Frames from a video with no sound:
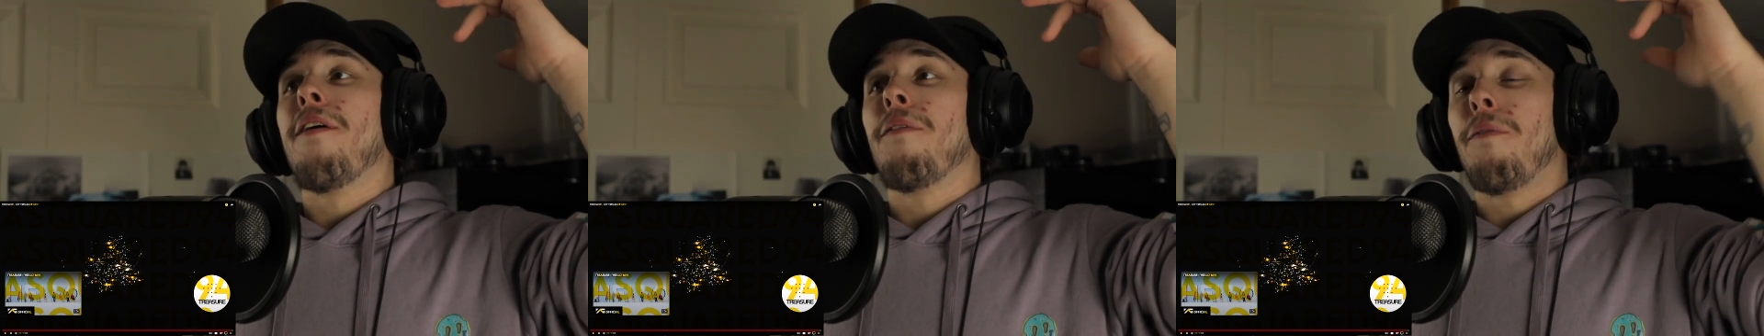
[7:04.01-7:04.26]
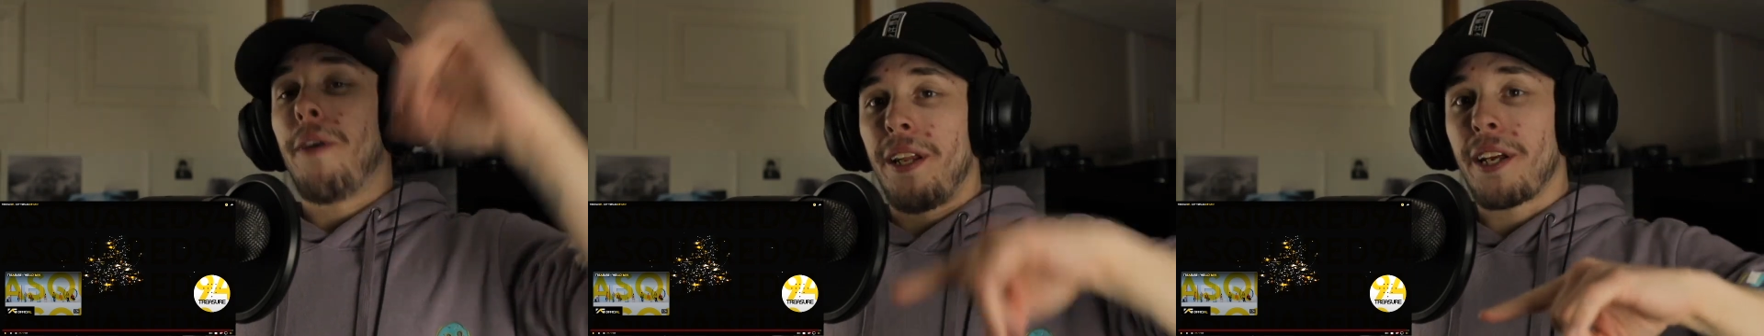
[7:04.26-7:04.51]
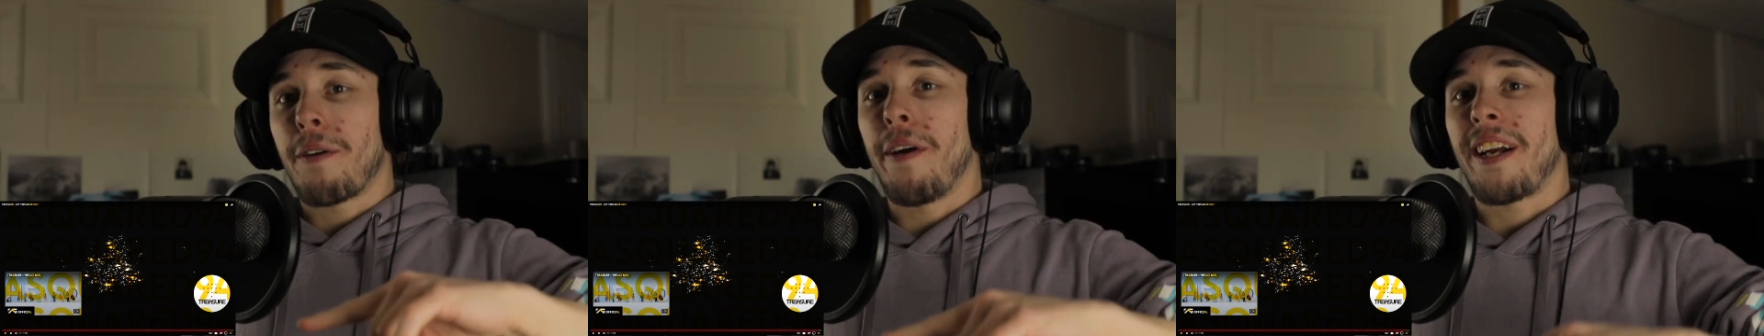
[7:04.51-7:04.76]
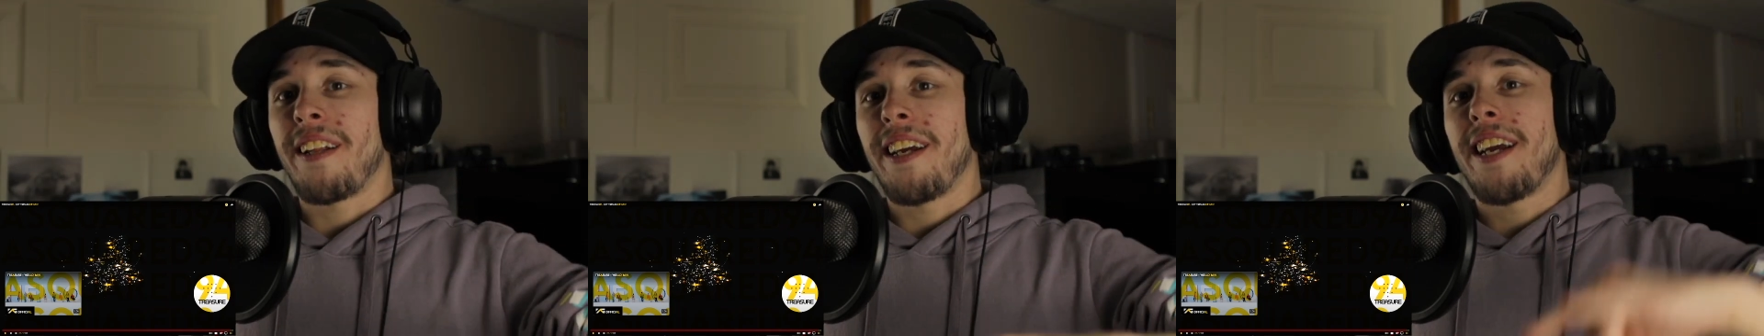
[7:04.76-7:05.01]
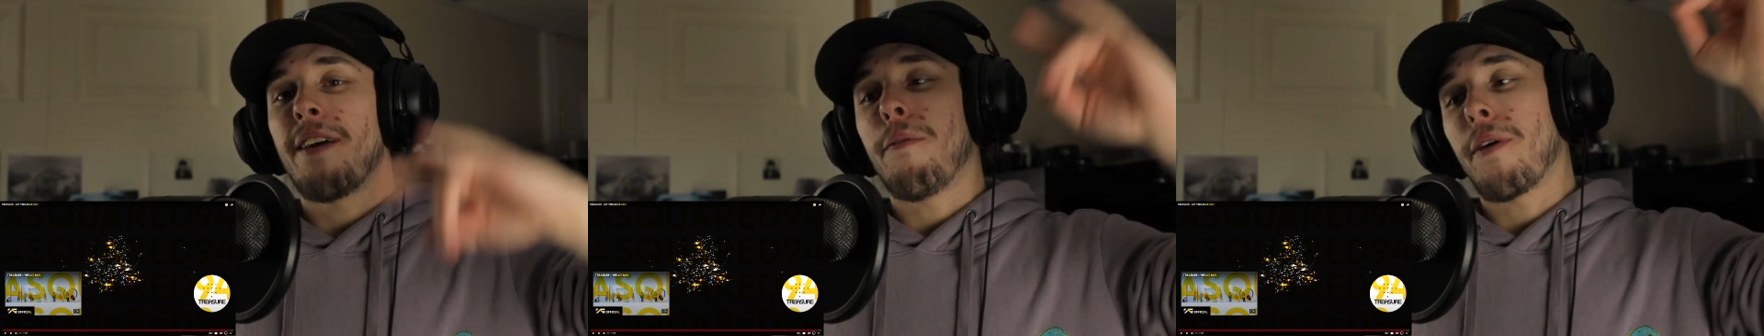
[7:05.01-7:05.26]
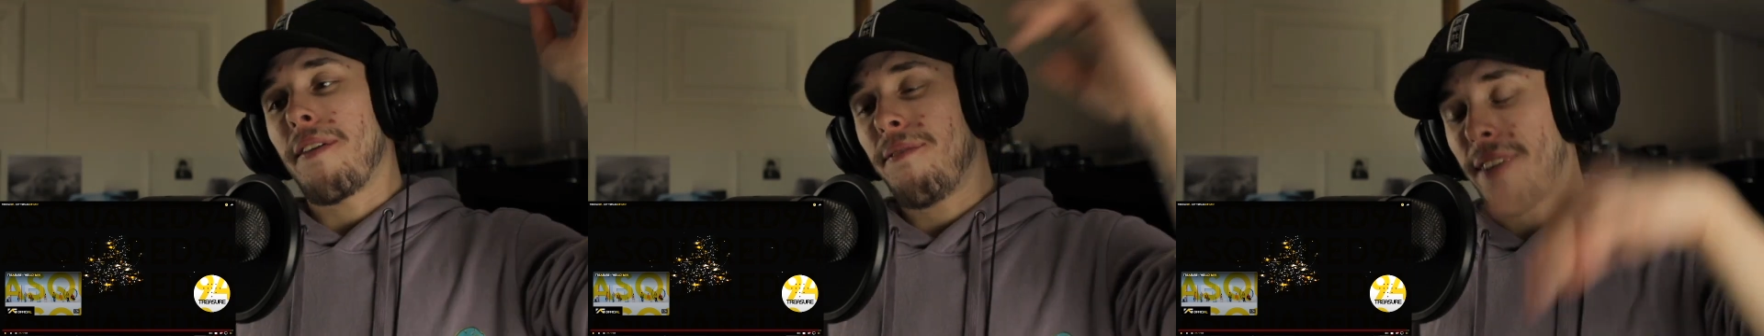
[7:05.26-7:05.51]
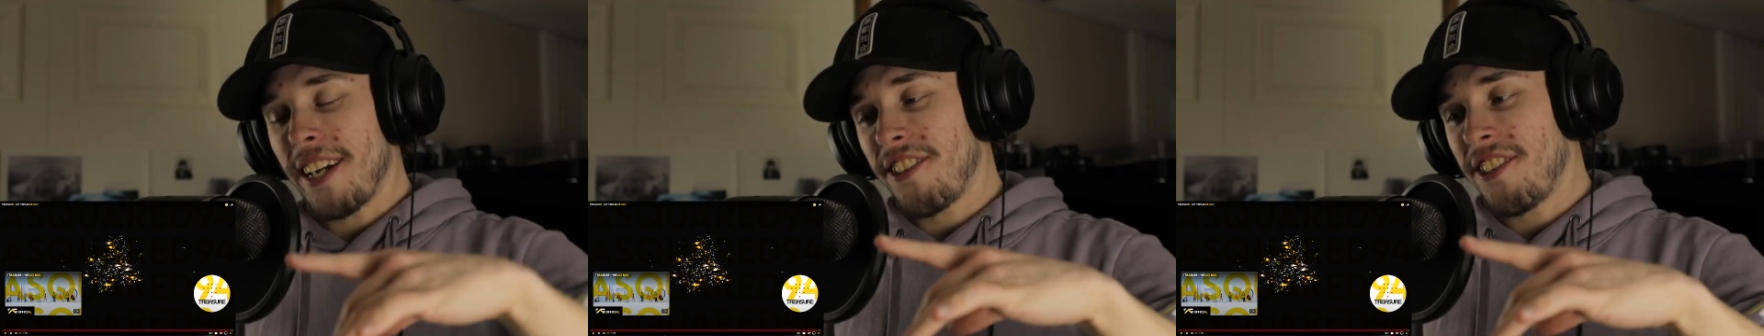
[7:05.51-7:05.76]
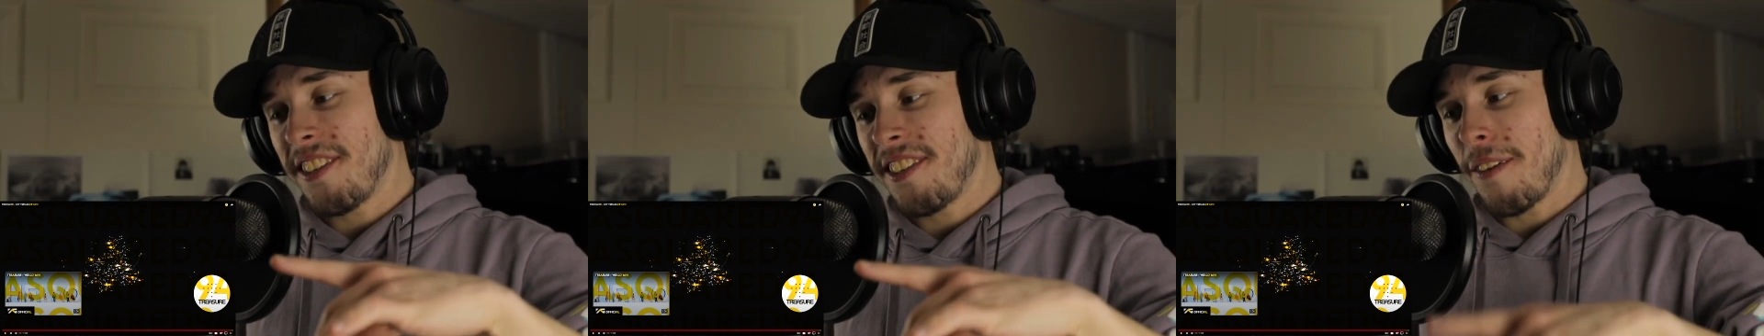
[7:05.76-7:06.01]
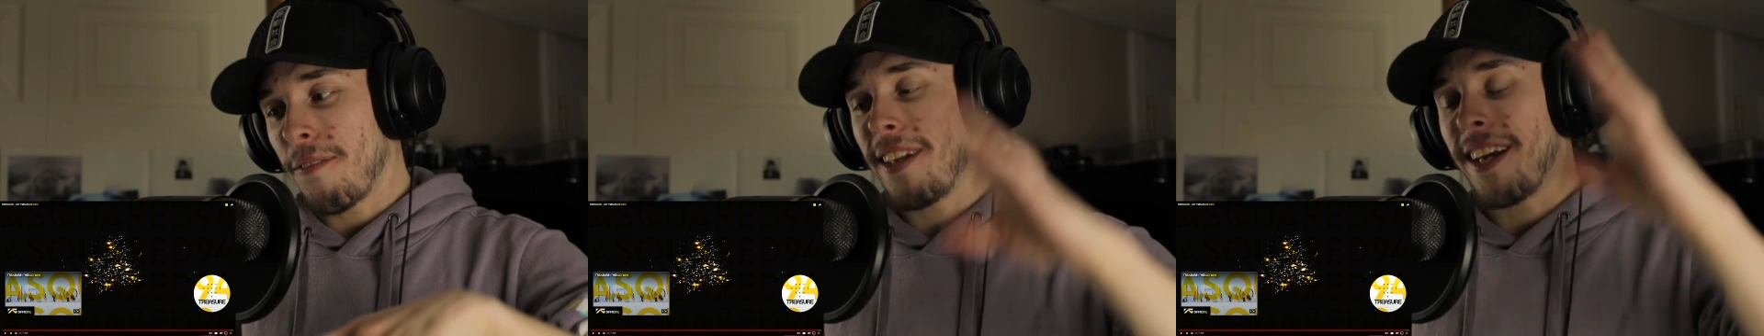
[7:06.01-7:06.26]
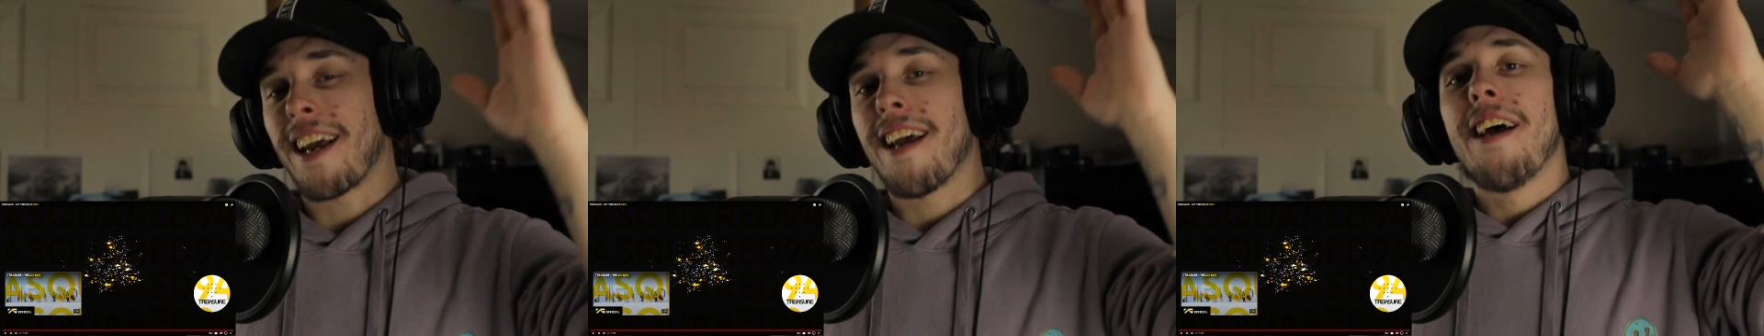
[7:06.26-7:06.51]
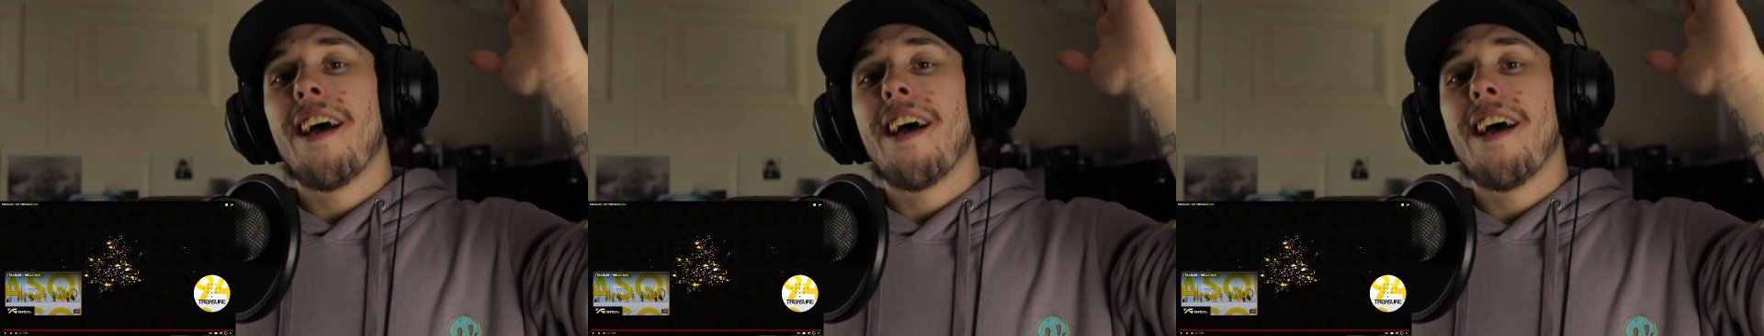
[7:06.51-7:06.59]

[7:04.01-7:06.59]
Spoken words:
really quickly, want to mention something.